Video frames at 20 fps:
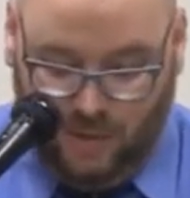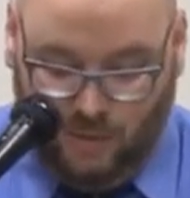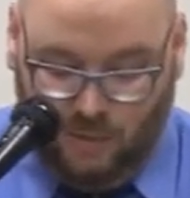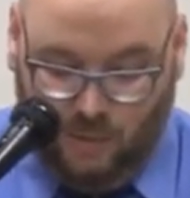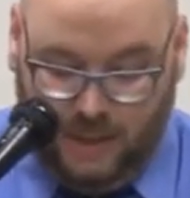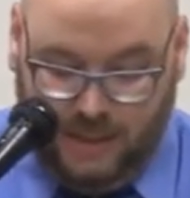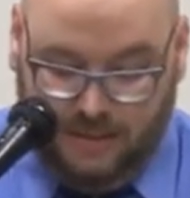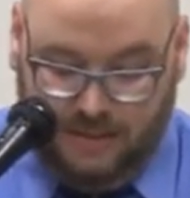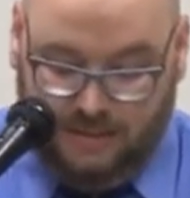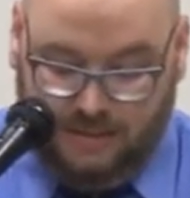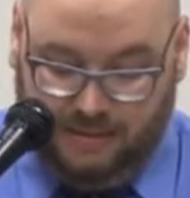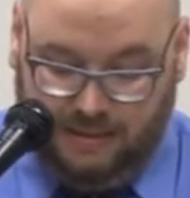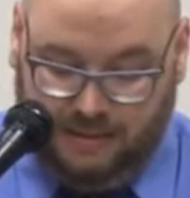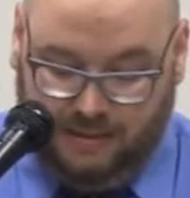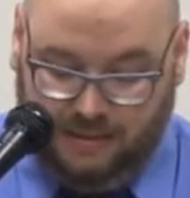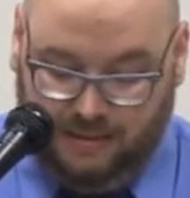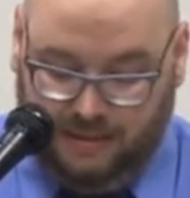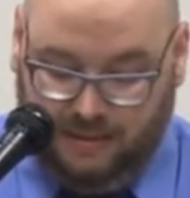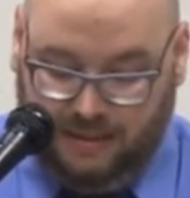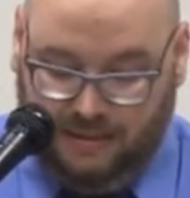
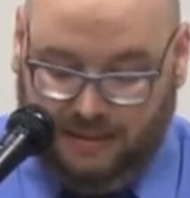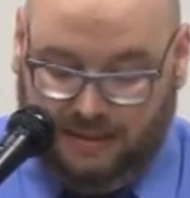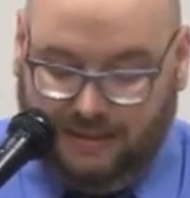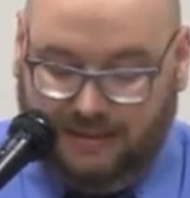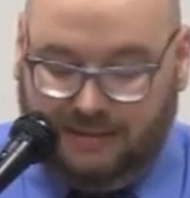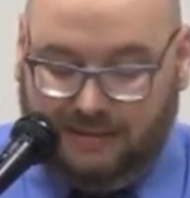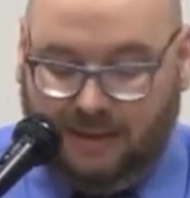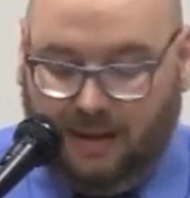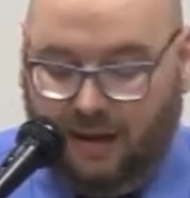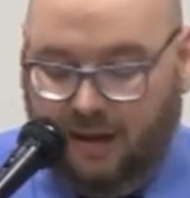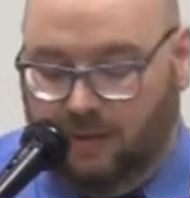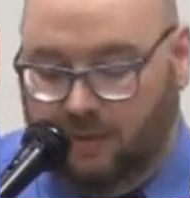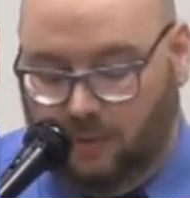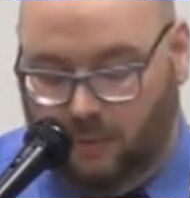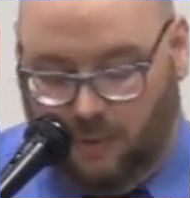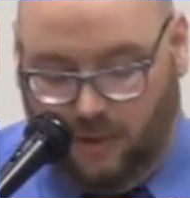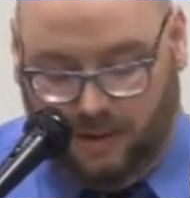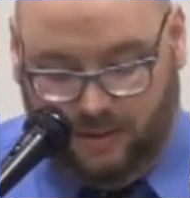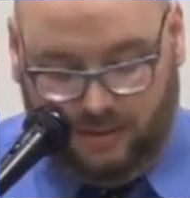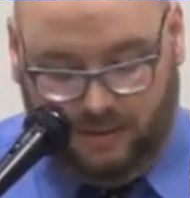Wind, like tidal
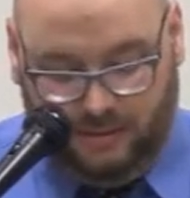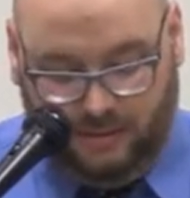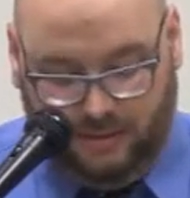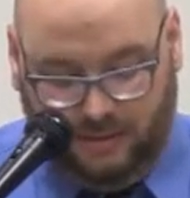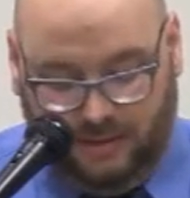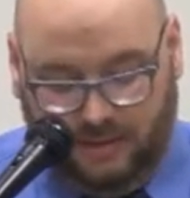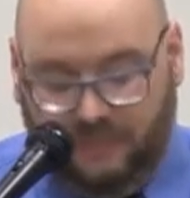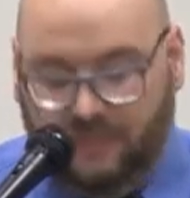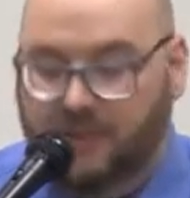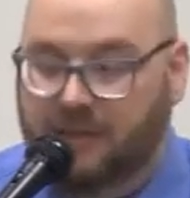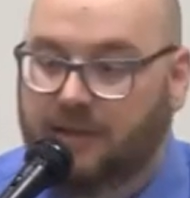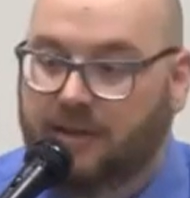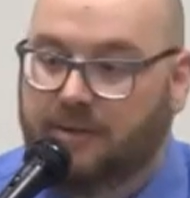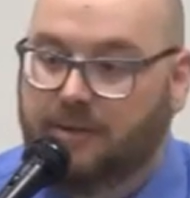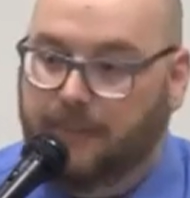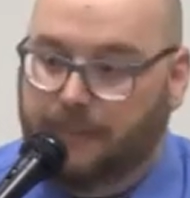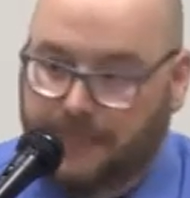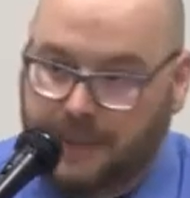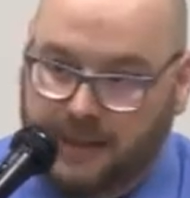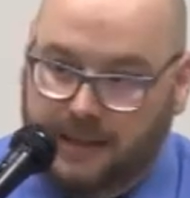water living in
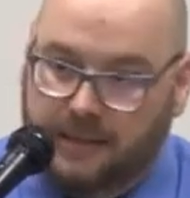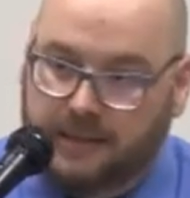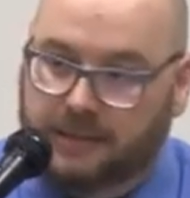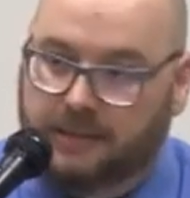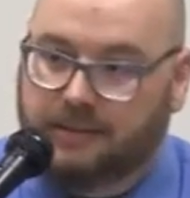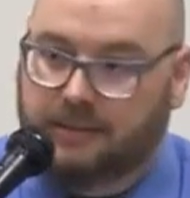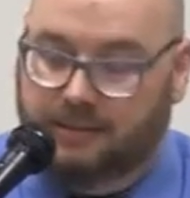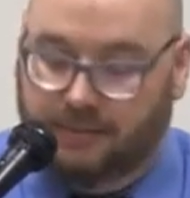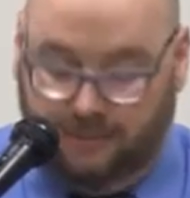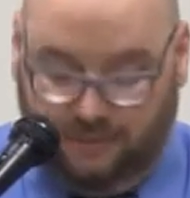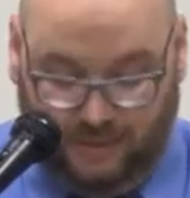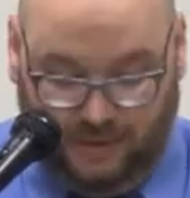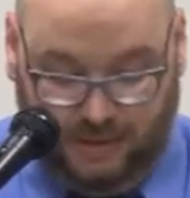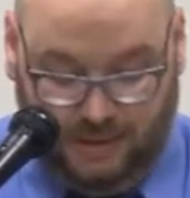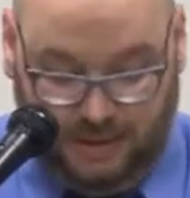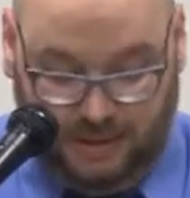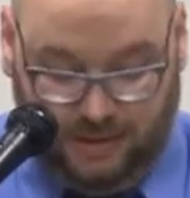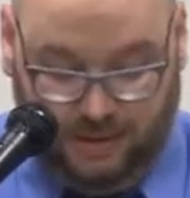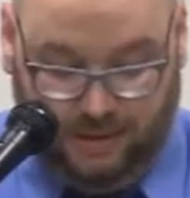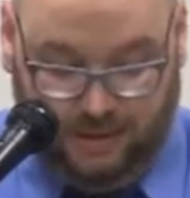the pinna of
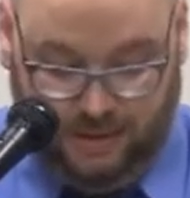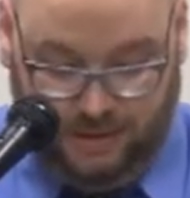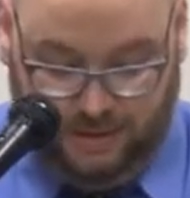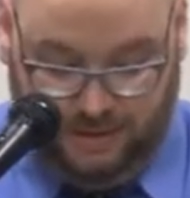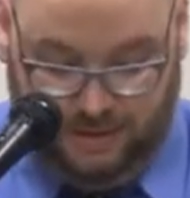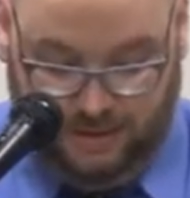the ear.